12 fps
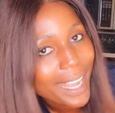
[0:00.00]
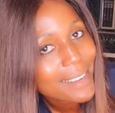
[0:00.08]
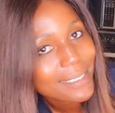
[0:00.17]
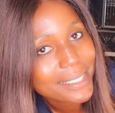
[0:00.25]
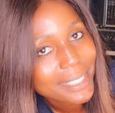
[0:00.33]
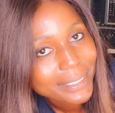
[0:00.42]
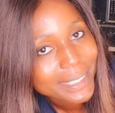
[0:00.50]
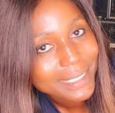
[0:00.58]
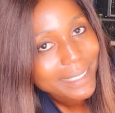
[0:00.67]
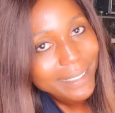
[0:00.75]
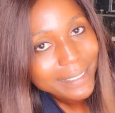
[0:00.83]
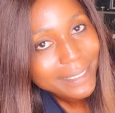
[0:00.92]
I don't know if
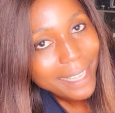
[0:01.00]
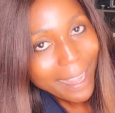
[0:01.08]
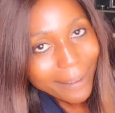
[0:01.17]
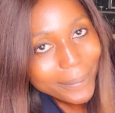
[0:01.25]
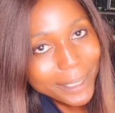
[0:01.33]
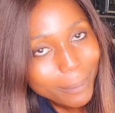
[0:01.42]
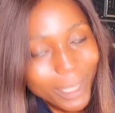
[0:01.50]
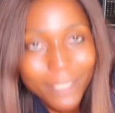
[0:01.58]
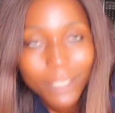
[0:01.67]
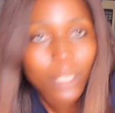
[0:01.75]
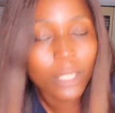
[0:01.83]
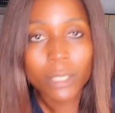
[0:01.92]
it's going to happen, but